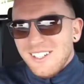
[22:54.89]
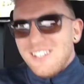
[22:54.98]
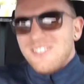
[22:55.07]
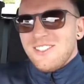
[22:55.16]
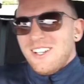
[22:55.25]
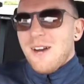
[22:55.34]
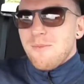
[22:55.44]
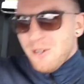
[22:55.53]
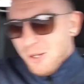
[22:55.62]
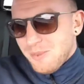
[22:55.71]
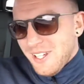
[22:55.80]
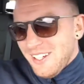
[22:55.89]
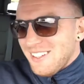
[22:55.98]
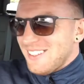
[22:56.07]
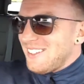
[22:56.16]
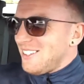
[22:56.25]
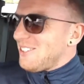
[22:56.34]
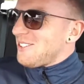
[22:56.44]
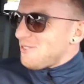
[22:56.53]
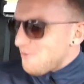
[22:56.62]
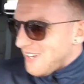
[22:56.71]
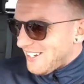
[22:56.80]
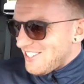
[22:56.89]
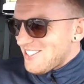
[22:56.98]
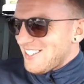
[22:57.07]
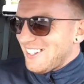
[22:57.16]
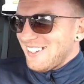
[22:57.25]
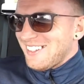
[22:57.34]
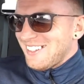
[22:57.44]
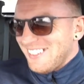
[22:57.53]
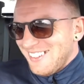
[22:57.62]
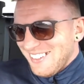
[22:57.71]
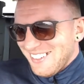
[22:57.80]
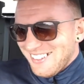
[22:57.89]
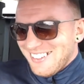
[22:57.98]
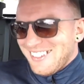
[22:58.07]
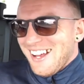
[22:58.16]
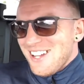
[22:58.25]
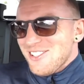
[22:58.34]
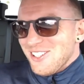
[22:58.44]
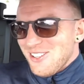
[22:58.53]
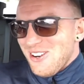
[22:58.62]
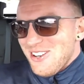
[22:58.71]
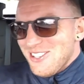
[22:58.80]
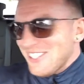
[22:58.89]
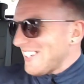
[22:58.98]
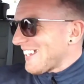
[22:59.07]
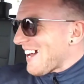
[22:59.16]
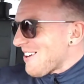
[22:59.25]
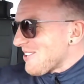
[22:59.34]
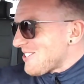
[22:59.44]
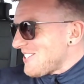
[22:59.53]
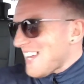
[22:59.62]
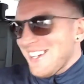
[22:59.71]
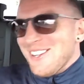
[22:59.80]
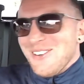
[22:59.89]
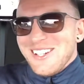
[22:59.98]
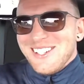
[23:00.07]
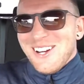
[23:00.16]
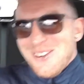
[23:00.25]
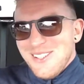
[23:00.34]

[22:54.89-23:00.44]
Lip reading: So you got my update. We've managed to catch her and corner her in the car where she's had nowhere to go.